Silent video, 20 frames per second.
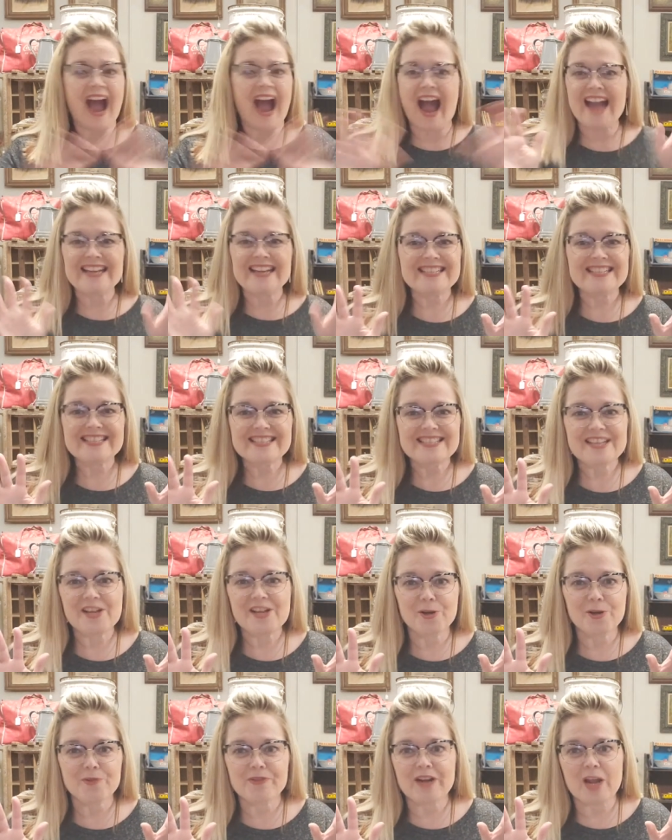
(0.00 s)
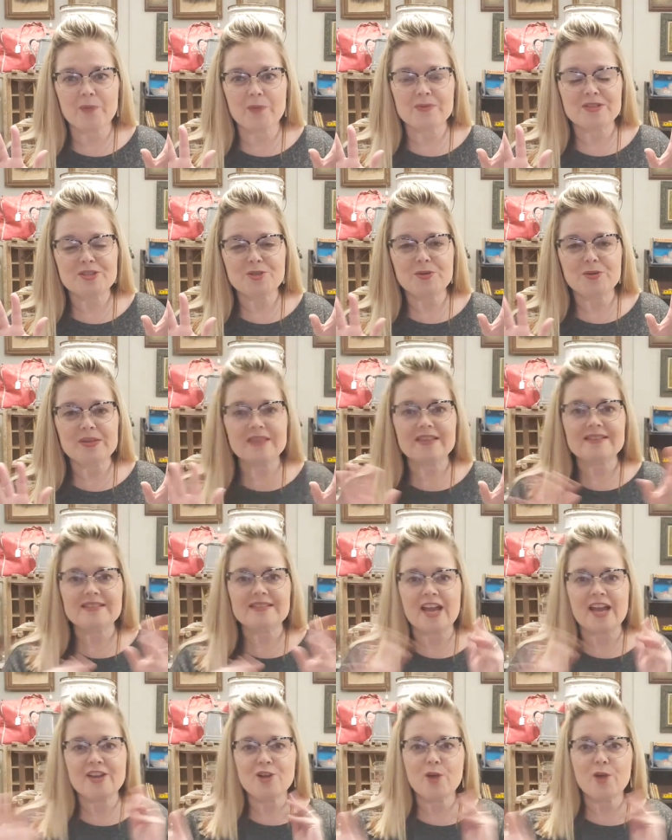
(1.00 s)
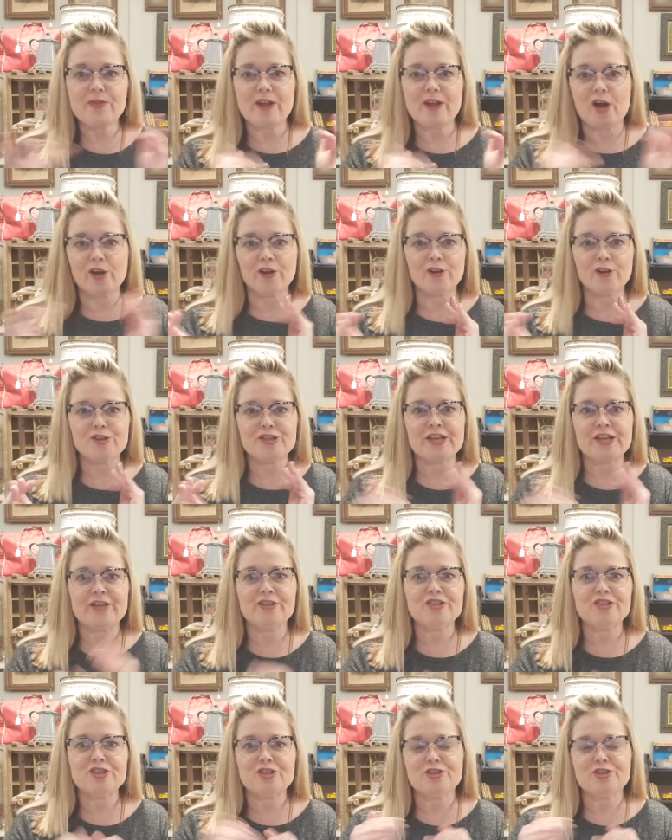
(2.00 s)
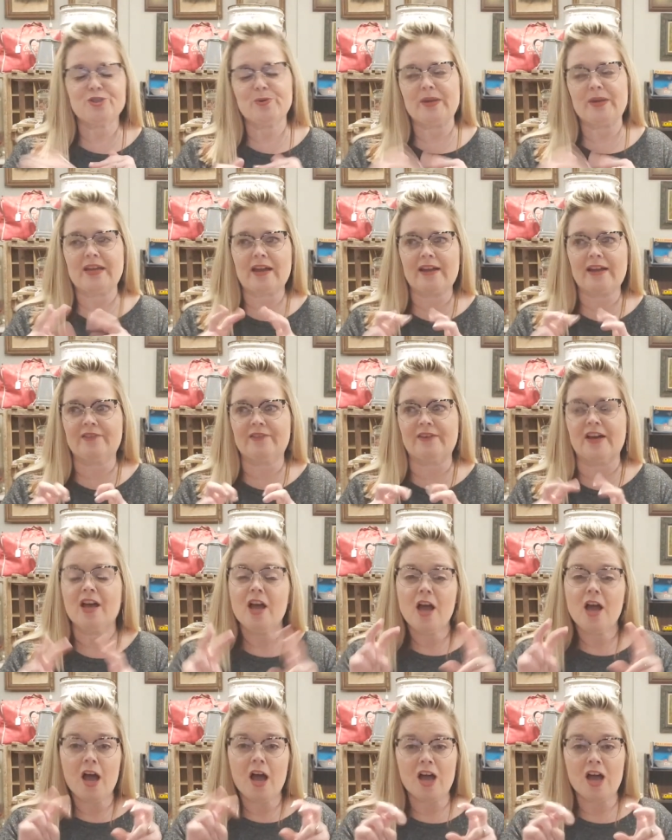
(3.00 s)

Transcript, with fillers: I didn't tell her that I was doing this. I know that on her channel, she's doing kind of a,